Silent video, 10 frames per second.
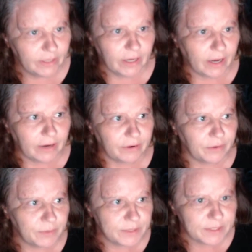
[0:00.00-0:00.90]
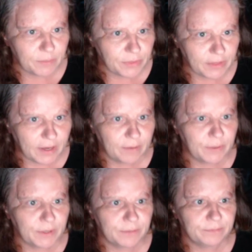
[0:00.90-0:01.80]
I don't know what's up with that,
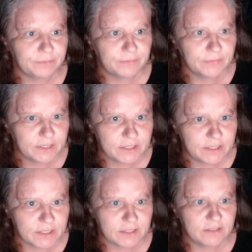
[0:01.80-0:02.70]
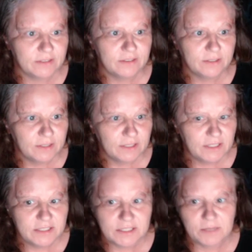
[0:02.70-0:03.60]
but it's just
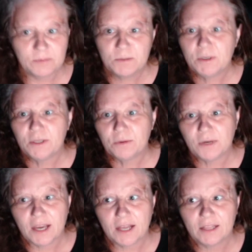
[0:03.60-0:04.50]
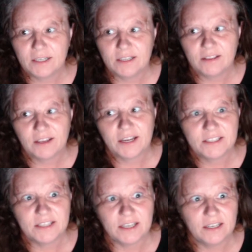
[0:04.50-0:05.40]
seems to be the reality. Like I
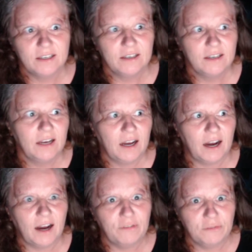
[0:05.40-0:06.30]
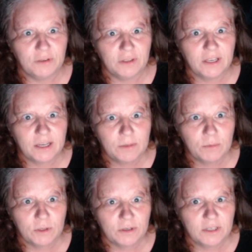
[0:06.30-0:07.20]
said, I feel like I'm
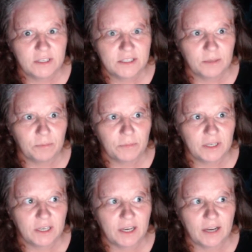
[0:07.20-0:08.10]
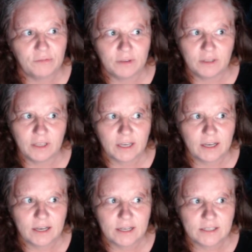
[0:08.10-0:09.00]
learning something, I feel like I
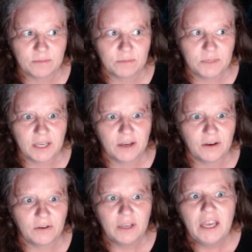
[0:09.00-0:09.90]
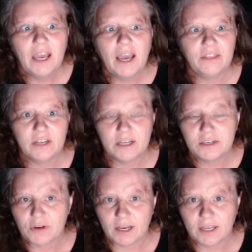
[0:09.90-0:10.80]
got something down, and then I
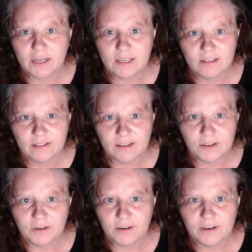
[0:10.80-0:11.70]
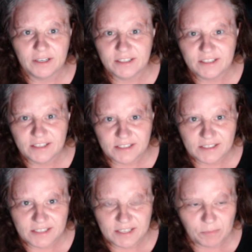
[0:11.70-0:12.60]
try it again later and it
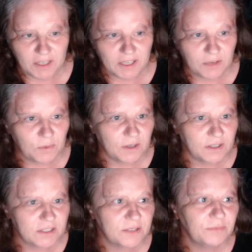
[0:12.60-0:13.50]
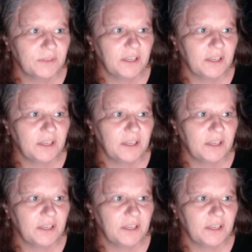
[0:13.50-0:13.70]
doesn't seem like it works.